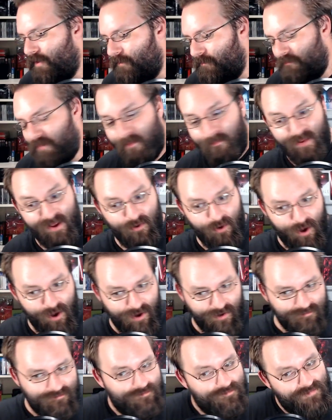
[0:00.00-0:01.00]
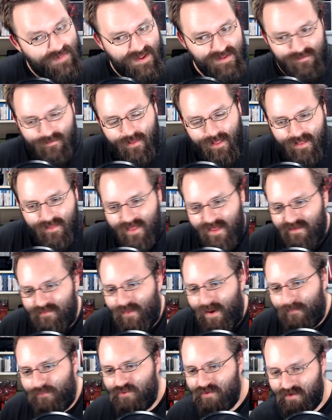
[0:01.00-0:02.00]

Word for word: But be wrong. That's that's my